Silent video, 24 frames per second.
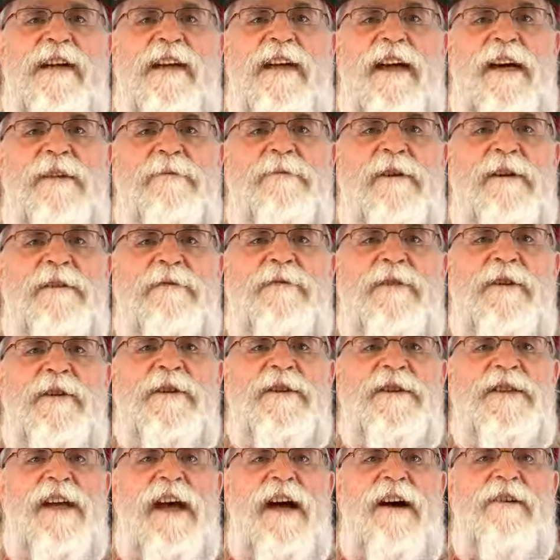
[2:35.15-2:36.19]
He had one
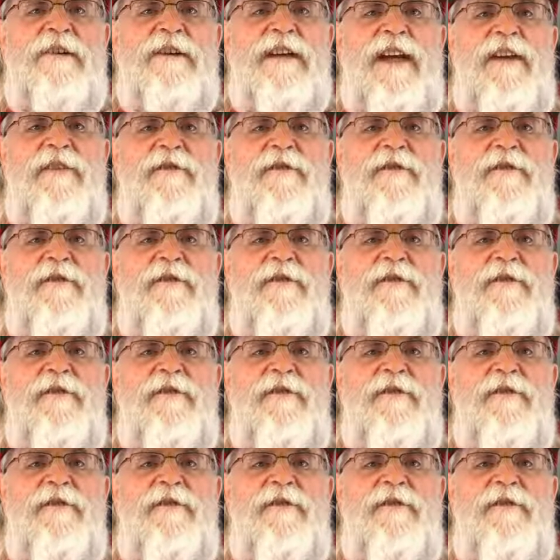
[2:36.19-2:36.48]
first down